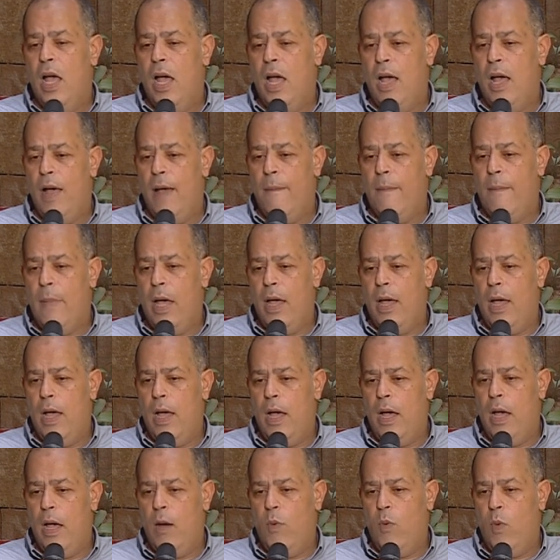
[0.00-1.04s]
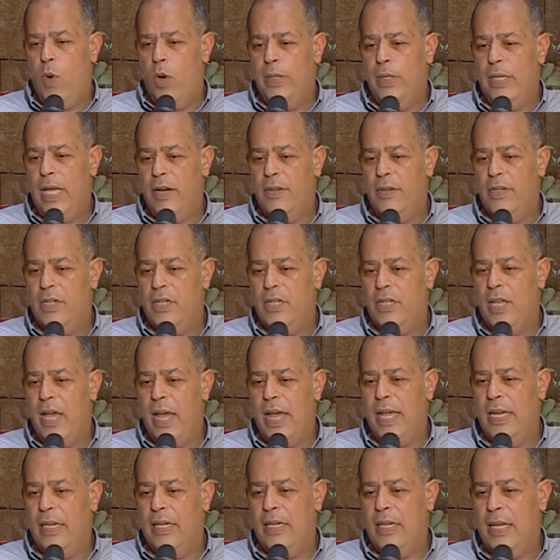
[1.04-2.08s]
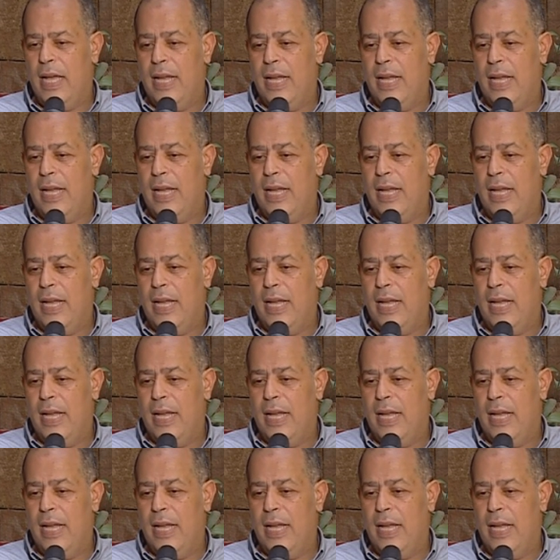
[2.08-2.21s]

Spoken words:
a World Heritage Site